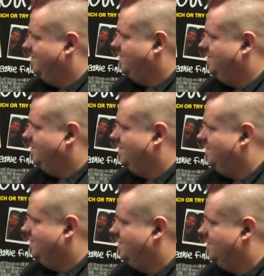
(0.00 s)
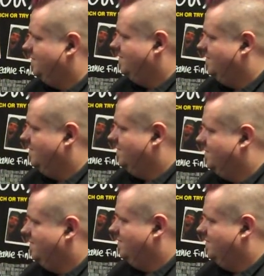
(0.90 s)

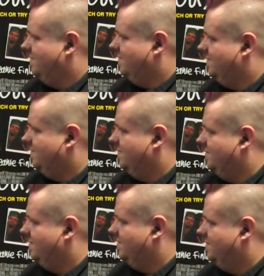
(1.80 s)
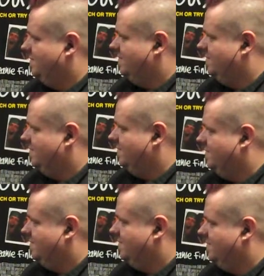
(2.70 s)

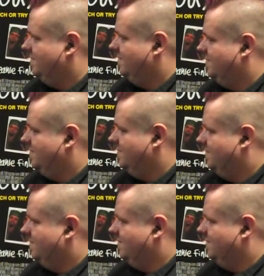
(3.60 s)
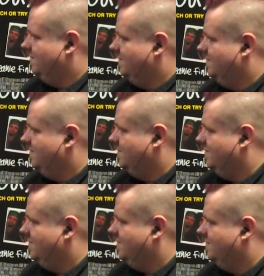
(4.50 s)

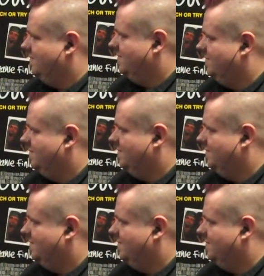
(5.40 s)
(silent)